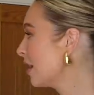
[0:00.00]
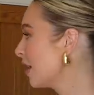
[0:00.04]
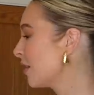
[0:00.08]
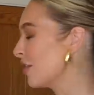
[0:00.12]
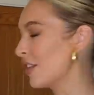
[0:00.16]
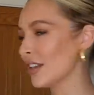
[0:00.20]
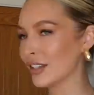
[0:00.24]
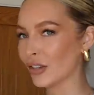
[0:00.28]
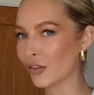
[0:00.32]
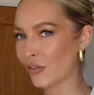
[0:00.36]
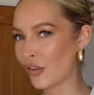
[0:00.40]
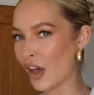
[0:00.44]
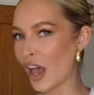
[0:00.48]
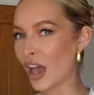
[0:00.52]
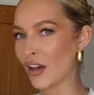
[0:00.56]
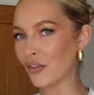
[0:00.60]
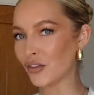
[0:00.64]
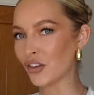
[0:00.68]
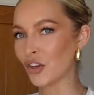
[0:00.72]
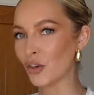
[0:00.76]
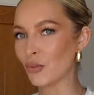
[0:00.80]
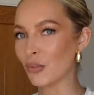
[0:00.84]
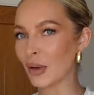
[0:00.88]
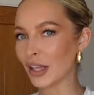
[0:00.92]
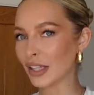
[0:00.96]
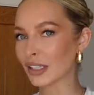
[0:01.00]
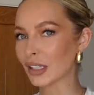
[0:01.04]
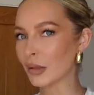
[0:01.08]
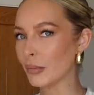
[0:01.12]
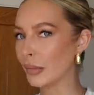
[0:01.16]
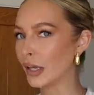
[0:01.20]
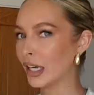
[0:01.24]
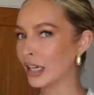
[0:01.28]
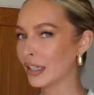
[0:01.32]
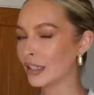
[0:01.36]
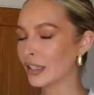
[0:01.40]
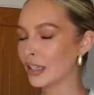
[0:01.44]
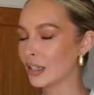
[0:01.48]
There's a fair few bits and
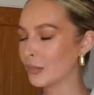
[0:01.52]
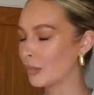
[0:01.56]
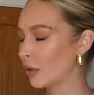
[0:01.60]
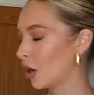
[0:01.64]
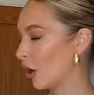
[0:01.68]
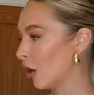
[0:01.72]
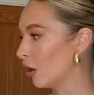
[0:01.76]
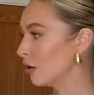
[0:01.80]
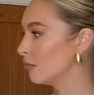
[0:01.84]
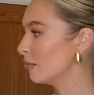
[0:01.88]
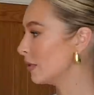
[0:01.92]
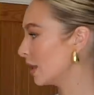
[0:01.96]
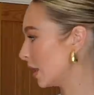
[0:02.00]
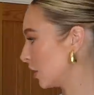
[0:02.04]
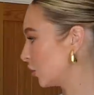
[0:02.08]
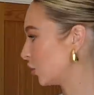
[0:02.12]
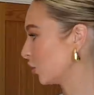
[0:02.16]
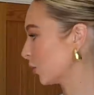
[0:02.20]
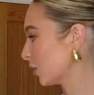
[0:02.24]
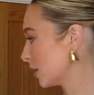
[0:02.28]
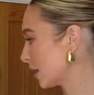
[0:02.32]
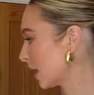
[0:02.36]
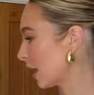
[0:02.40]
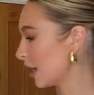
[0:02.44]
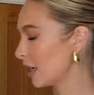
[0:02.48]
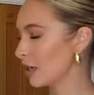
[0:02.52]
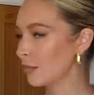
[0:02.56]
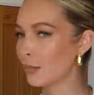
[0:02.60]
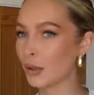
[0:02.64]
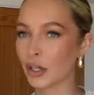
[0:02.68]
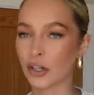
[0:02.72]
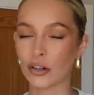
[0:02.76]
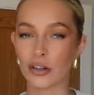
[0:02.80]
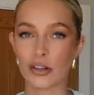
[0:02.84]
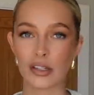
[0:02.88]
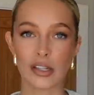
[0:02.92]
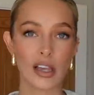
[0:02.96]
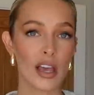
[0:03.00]
pieces behind me, as you'll see,
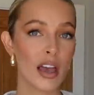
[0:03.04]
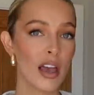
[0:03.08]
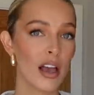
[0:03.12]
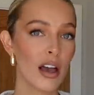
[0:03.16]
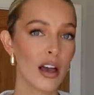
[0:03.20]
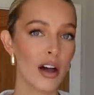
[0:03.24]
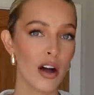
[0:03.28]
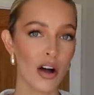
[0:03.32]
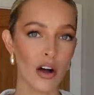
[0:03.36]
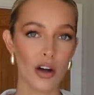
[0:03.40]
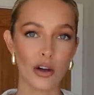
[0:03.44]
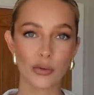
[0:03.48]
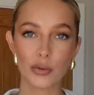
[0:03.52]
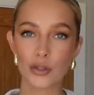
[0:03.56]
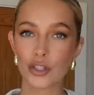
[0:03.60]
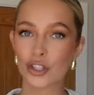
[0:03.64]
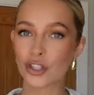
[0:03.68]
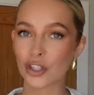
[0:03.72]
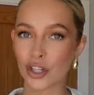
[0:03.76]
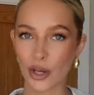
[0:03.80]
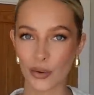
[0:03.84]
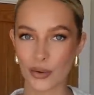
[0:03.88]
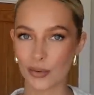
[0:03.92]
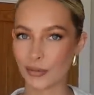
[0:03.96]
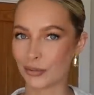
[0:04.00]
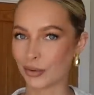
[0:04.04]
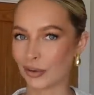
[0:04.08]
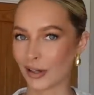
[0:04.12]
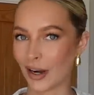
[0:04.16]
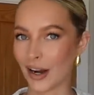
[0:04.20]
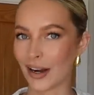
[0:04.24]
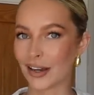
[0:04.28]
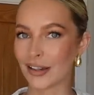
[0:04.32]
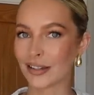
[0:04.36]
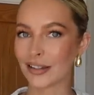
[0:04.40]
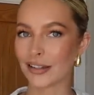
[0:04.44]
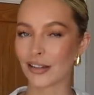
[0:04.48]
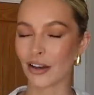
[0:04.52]
because I was so
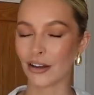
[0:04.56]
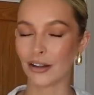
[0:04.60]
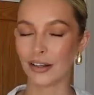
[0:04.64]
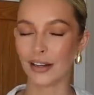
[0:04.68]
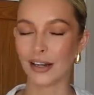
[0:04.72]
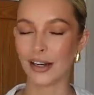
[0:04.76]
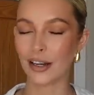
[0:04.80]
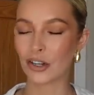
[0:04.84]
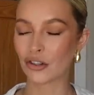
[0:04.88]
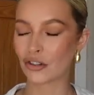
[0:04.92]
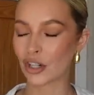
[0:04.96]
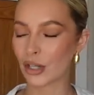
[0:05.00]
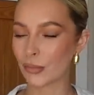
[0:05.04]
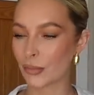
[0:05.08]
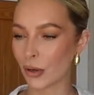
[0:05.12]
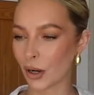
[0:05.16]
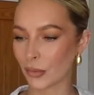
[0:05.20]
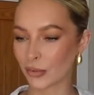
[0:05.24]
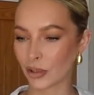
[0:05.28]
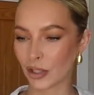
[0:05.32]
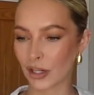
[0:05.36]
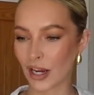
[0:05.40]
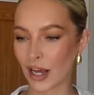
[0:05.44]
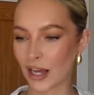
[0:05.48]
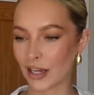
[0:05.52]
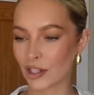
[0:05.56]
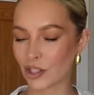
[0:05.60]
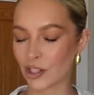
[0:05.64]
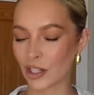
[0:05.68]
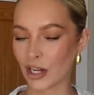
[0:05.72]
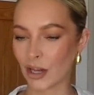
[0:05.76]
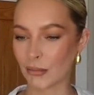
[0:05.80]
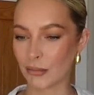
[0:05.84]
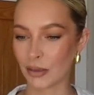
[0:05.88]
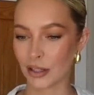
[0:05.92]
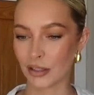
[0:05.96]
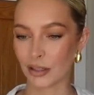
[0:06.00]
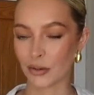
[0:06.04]
impressed. I literally popped on
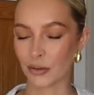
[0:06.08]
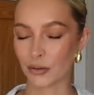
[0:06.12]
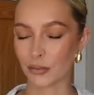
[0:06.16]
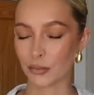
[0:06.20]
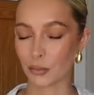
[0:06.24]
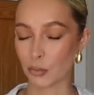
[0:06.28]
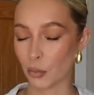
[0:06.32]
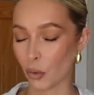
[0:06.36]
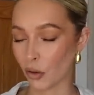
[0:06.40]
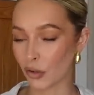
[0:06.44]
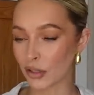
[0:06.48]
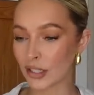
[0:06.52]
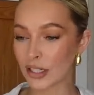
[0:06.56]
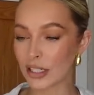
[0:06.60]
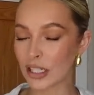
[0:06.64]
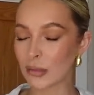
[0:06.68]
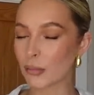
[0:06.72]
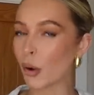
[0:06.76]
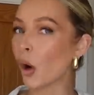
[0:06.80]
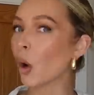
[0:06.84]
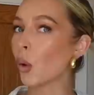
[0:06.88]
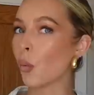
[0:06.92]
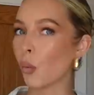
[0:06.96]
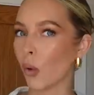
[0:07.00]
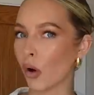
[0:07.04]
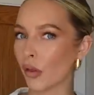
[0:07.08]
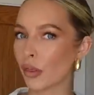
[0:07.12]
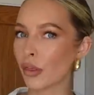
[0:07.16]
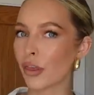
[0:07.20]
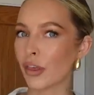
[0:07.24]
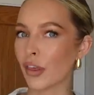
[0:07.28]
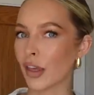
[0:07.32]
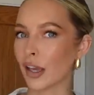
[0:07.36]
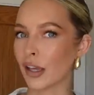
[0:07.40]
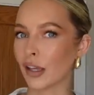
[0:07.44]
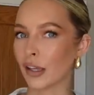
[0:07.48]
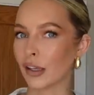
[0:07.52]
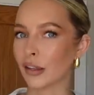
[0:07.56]
H&M because I was wanting to buy one
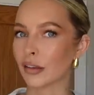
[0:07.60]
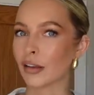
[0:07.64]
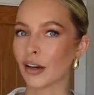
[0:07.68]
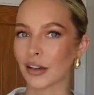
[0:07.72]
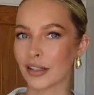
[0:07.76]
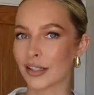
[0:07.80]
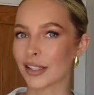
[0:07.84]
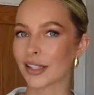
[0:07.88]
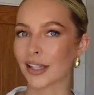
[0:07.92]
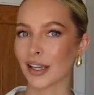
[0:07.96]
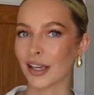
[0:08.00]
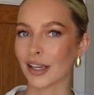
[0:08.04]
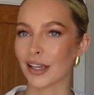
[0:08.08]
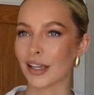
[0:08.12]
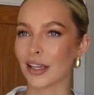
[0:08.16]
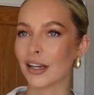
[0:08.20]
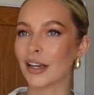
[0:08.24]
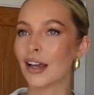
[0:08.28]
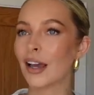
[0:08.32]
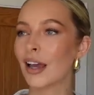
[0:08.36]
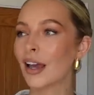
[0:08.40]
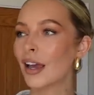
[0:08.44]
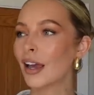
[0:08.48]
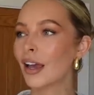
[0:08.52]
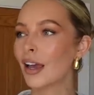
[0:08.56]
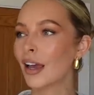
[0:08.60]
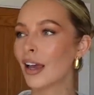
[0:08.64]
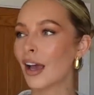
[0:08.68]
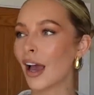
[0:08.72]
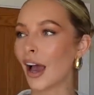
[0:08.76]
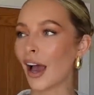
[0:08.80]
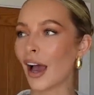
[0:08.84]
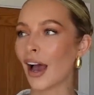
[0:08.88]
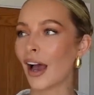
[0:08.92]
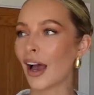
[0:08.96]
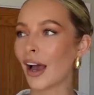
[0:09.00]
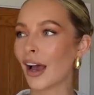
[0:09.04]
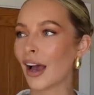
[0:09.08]
thing that I'd seen,
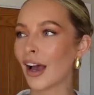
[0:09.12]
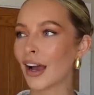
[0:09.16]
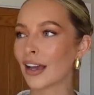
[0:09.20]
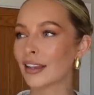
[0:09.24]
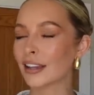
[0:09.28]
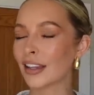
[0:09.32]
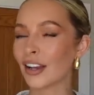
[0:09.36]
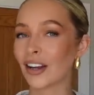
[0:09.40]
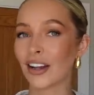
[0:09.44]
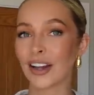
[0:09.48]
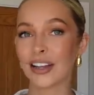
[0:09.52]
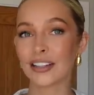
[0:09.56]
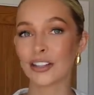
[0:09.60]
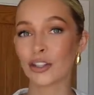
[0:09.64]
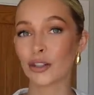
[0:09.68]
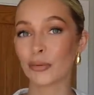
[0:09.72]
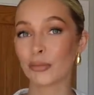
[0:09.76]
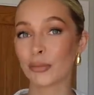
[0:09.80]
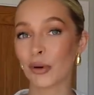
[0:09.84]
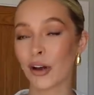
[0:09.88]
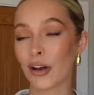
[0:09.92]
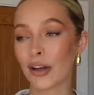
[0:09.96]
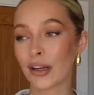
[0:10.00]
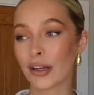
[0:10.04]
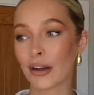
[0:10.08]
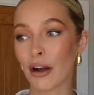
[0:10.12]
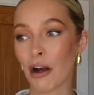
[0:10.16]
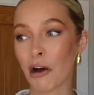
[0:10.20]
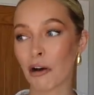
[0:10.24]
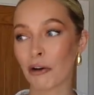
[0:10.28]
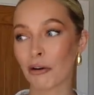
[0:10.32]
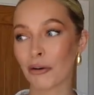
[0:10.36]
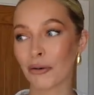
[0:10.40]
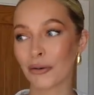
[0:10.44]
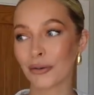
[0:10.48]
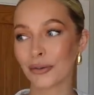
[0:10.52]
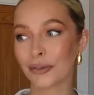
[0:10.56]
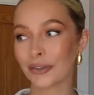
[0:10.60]
and then I ended up buying a
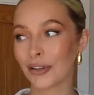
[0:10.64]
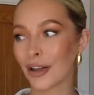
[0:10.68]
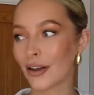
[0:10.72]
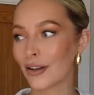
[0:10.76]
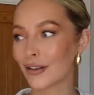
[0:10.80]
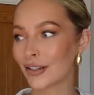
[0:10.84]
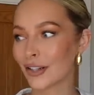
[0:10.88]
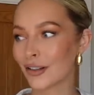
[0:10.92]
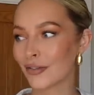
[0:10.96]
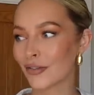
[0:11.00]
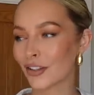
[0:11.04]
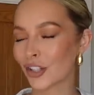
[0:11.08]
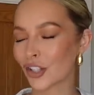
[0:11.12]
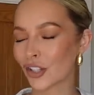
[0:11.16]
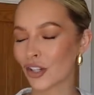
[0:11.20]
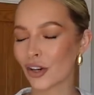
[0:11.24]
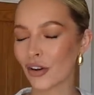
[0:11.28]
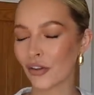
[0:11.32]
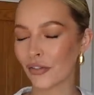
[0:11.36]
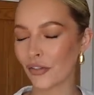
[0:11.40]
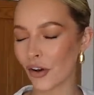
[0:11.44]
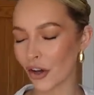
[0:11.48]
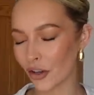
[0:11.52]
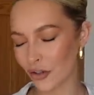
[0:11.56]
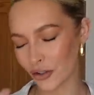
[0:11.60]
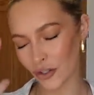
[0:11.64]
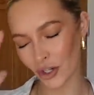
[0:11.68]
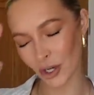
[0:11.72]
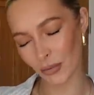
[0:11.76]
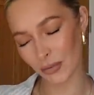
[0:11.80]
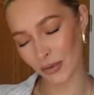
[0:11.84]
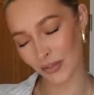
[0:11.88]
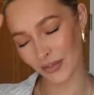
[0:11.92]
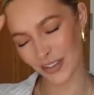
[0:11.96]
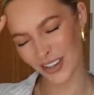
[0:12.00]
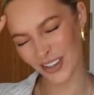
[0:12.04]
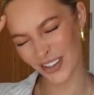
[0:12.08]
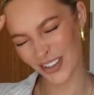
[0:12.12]
whole load of stuff on top
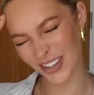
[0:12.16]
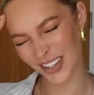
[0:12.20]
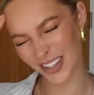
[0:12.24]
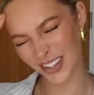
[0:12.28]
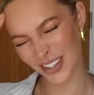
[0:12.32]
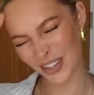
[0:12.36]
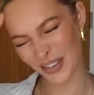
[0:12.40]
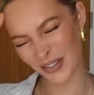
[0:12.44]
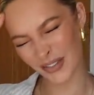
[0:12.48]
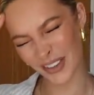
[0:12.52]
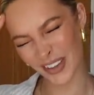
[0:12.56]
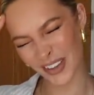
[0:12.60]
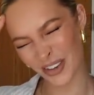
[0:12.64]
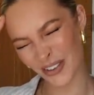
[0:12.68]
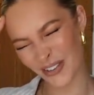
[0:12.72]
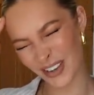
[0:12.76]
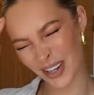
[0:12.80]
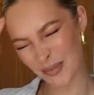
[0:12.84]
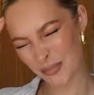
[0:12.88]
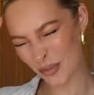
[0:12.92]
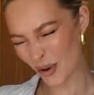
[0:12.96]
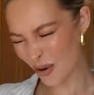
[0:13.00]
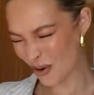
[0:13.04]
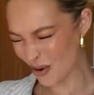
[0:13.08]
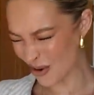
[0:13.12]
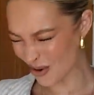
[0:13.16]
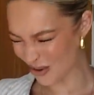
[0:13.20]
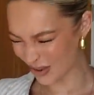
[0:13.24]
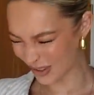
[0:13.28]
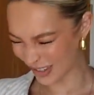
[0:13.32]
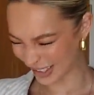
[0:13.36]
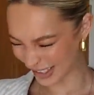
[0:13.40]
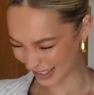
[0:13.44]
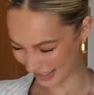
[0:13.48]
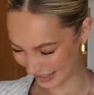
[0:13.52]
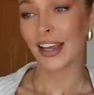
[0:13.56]
of the other stuff that I already bought.